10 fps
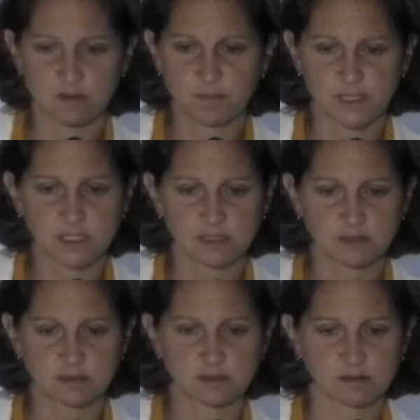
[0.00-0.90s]

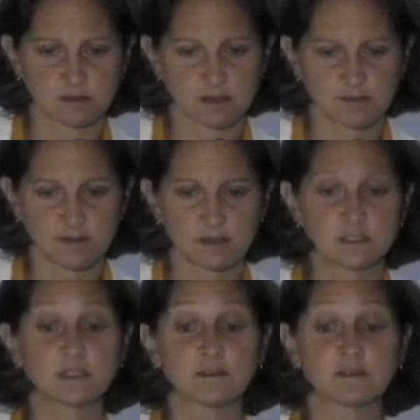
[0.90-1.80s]
patient having an
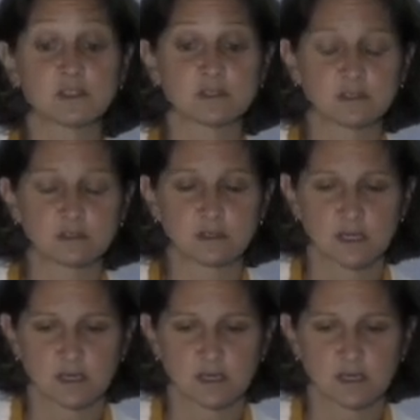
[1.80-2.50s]
interventional